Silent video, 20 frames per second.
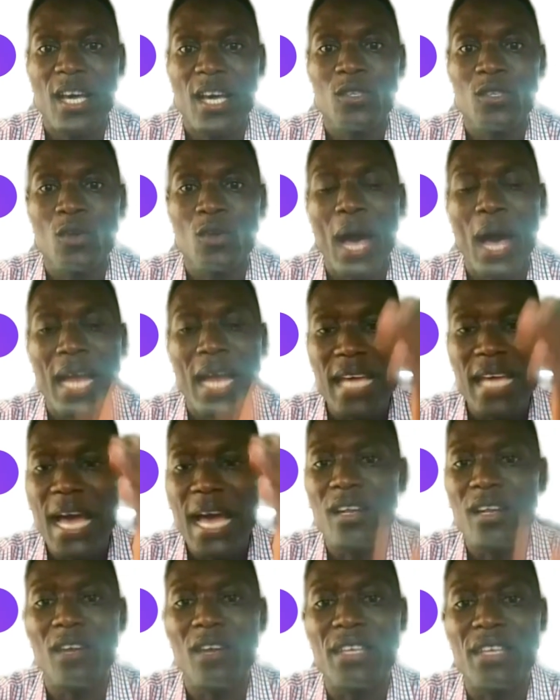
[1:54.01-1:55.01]
So at the
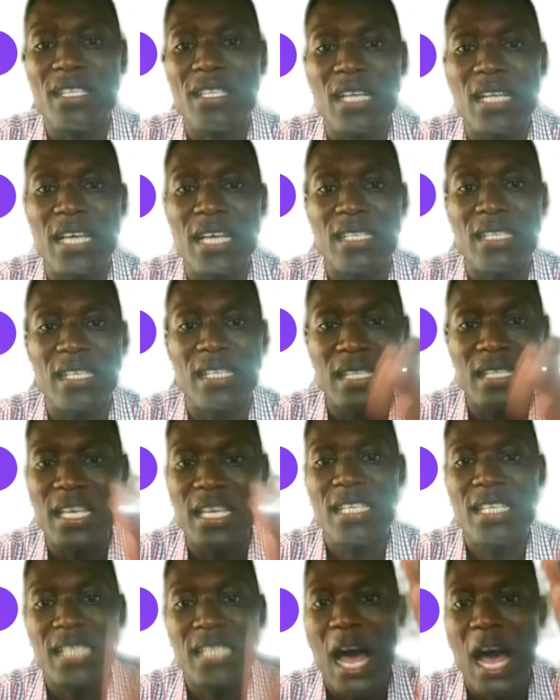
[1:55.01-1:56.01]
end of this lesson,
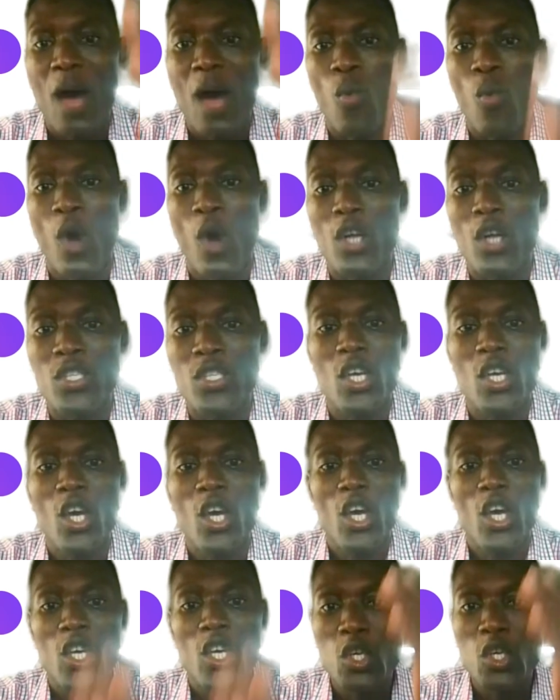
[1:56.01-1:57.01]
these are what
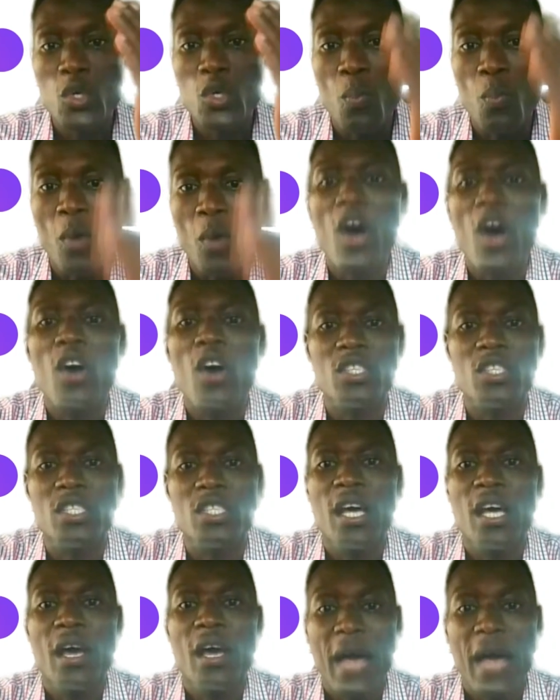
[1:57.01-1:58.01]
you
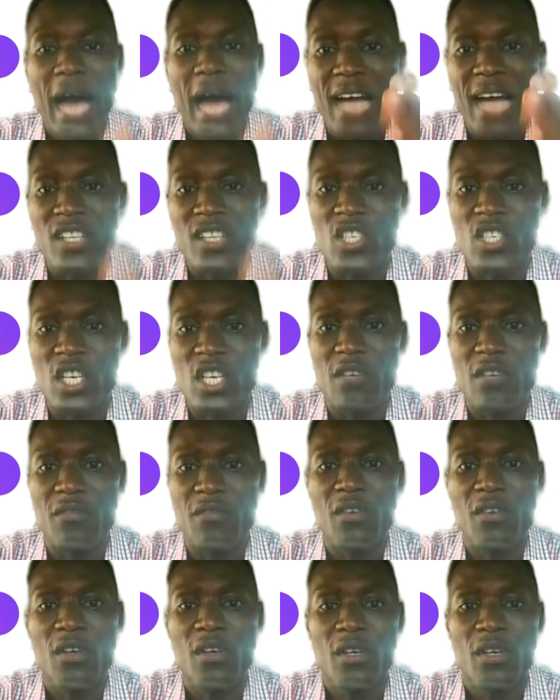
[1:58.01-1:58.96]
must achieve.